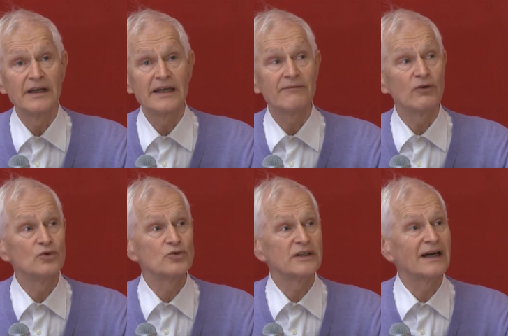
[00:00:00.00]

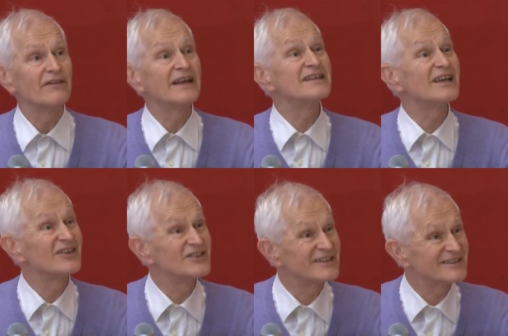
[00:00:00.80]
evolution of
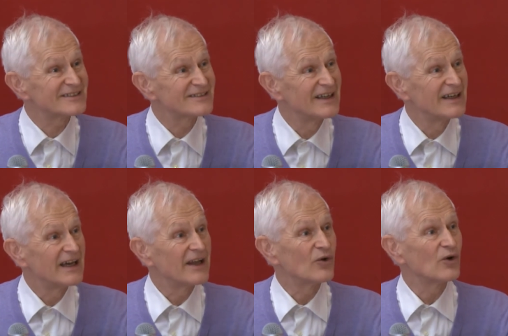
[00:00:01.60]
intelligence.
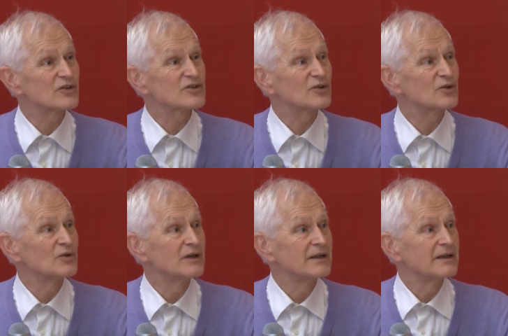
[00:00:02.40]
And also,